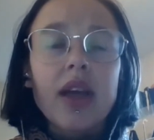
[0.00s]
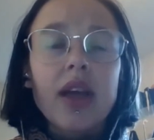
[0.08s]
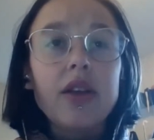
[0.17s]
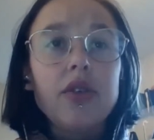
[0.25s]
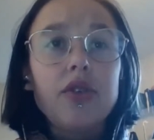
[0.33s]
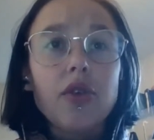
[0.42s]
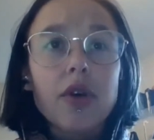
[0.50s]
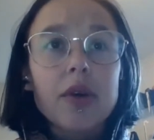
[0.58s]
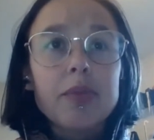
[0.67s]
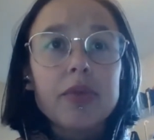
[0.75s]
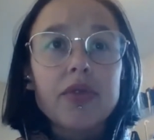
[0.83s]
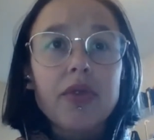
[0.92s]
And
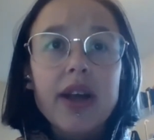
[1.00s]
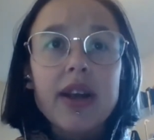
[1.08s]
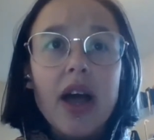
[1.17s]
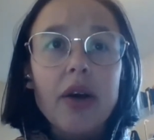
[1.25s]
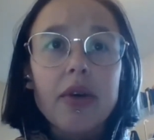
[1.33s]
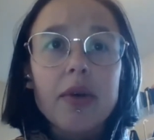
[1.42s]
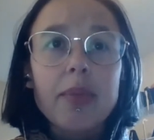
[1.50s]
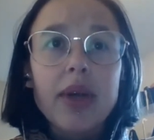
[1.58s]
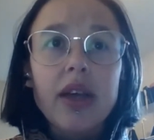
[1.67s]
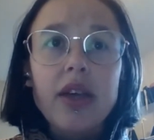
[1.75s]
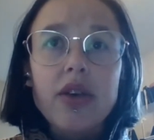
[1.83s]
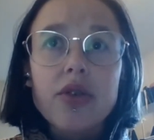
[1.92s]
dorms right now are
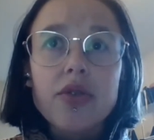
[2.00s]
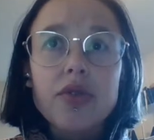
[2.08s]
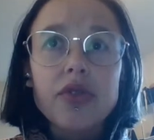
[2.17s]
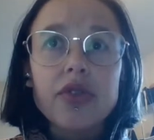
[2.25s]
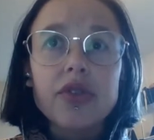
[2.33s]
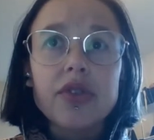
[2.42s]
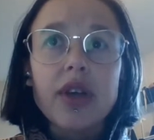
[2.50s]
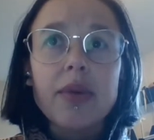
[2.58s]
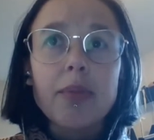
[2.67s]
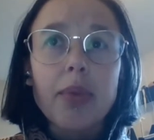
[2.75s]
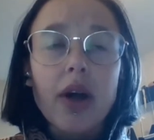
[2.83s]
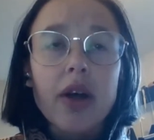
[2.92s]
being used
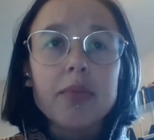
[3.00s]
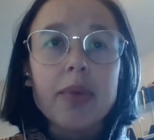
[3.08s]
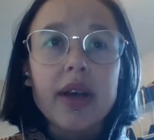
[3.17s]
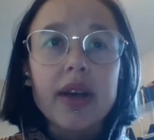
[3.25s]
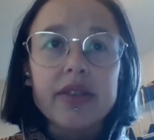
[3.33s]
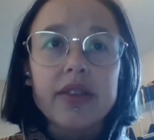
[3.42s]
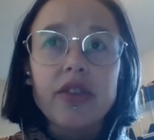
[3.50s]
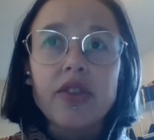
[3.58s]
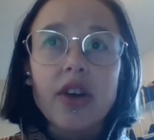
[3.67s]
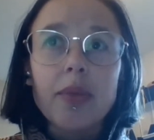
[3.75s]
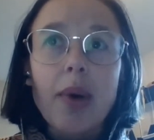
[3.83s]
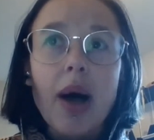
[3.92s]
in part because the
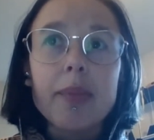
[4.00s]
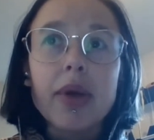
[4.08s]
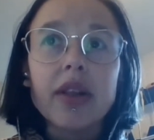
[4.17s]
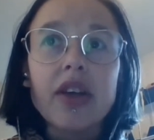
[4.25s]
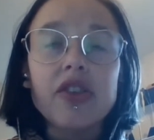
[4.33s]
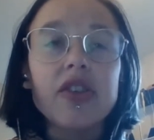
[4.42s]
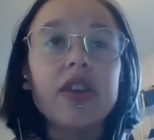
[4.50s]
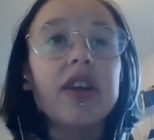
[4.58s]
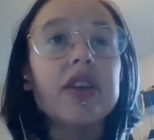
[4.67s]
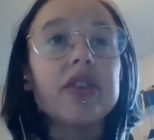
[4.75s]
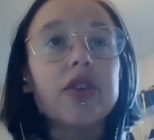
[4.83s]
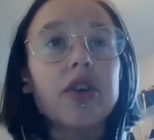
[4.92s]
jail
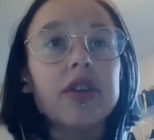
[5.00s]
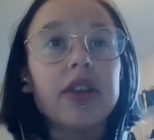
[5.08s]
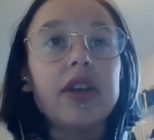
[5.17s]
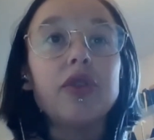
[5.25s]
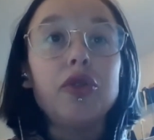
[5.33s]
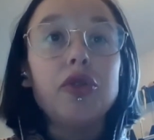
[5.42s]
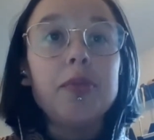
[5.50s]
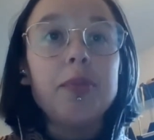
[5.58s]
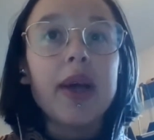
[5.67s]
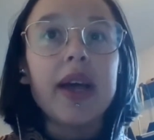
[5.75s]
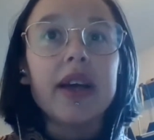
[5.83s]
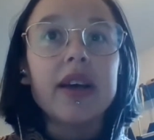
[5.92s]
population is currently too
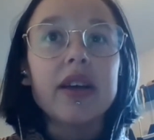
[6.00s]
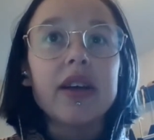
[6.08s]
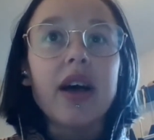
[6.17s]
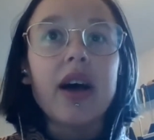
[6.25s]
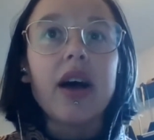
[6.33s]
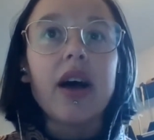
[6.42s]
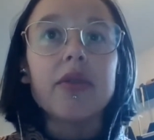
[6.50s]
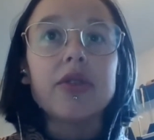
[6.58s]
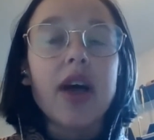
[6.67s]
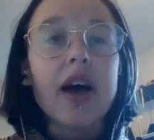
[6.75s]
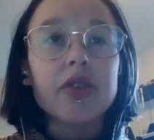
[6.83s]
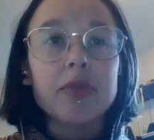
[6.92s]
big
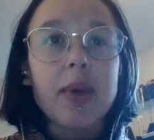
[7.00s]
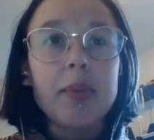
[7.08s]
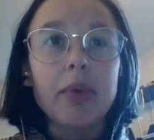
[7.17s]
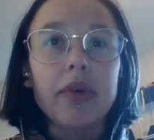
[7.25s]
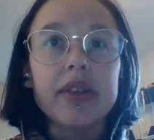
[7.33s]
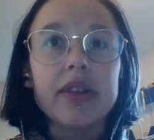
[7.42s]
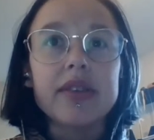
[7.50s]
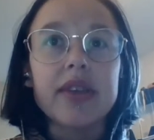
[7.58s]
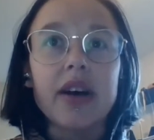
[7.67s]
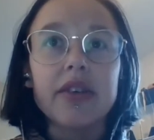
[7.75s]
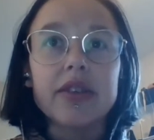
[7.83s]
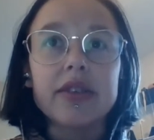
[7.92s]
to house people in
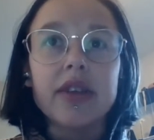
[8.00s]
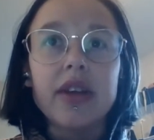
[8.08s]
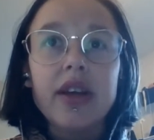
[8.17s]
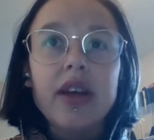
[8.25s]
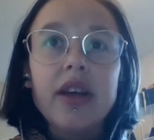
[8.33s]
cells.